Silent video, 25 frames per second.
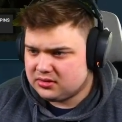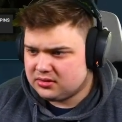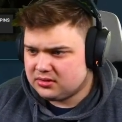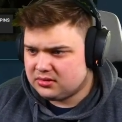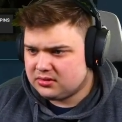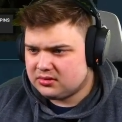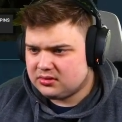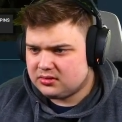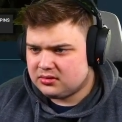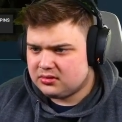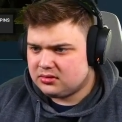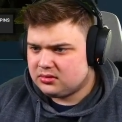
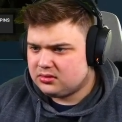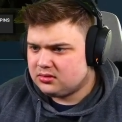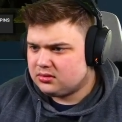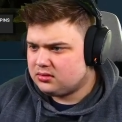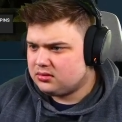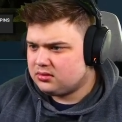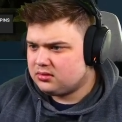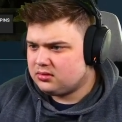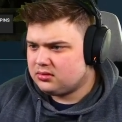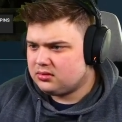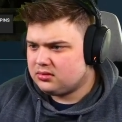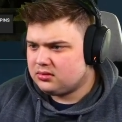
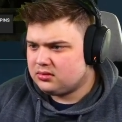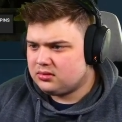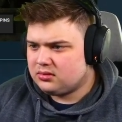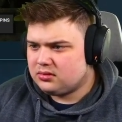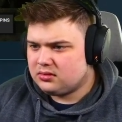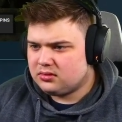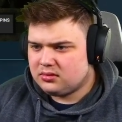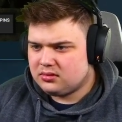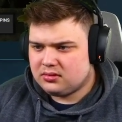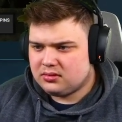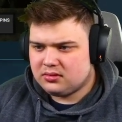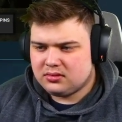
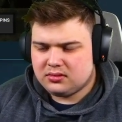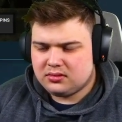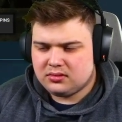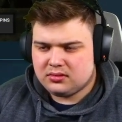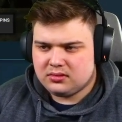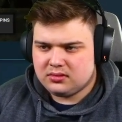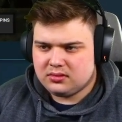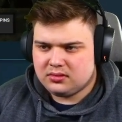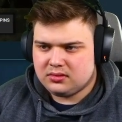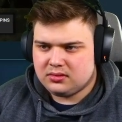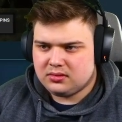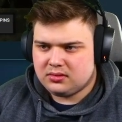
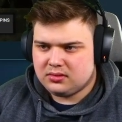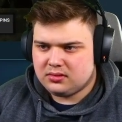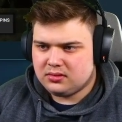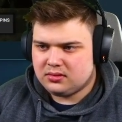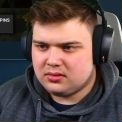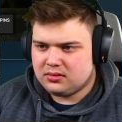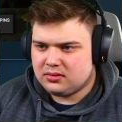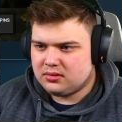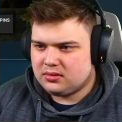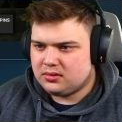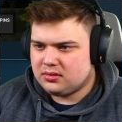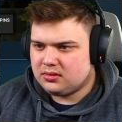
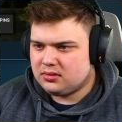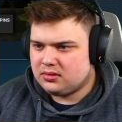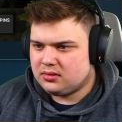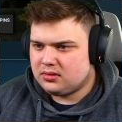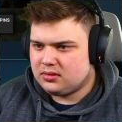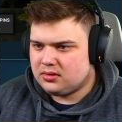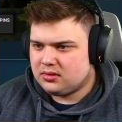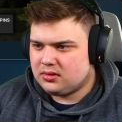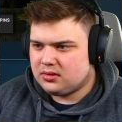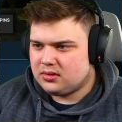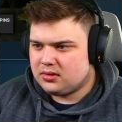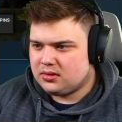
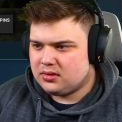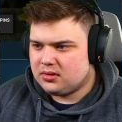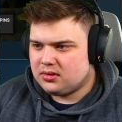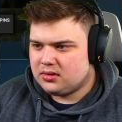No one is speaking in this clip.